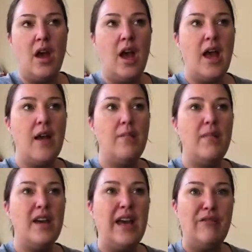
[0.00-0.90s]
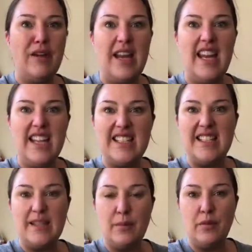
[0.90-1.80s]
It really is
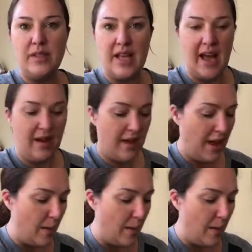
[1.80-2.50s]
as simple as that.